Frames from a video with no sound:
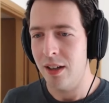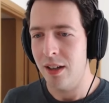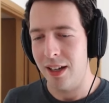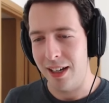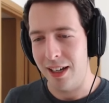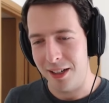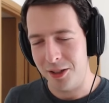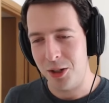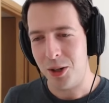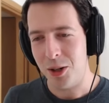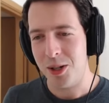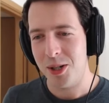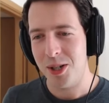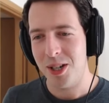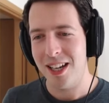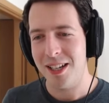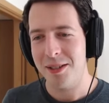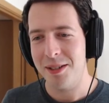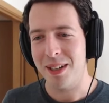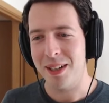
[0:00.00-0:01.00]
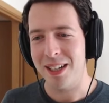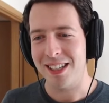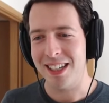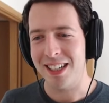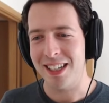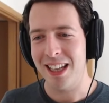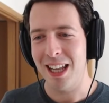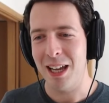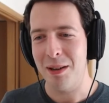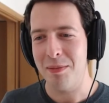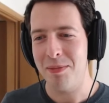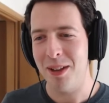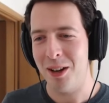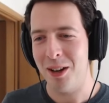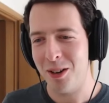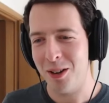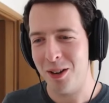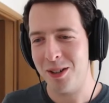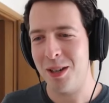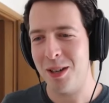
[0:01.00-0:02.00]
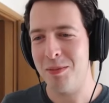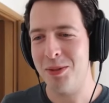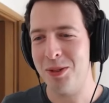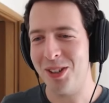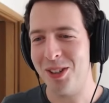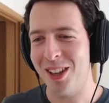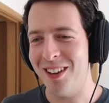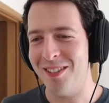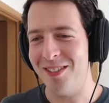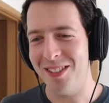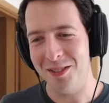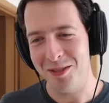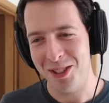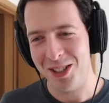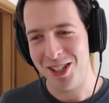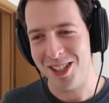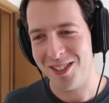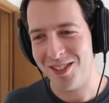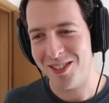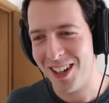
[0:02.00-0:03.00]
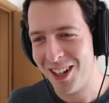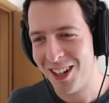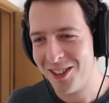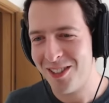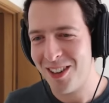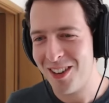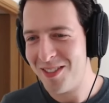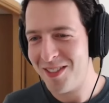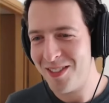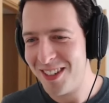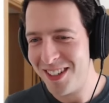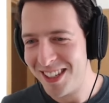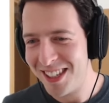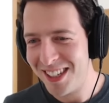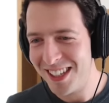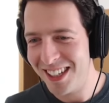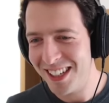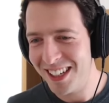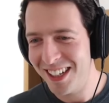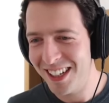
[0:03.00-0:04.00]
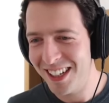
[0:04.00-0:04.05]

And Josh says, because GitLab now goes up to 11, which is a very good reference.